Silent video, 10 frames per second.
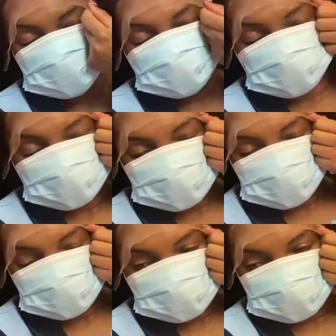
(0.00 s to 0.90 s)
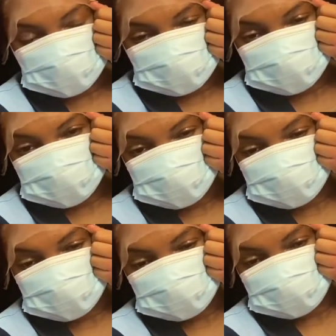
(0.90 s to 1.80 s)
fully presses the wig
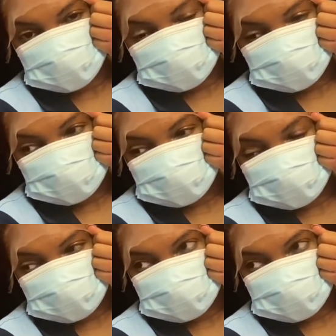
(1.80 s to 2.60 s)
down, she begins to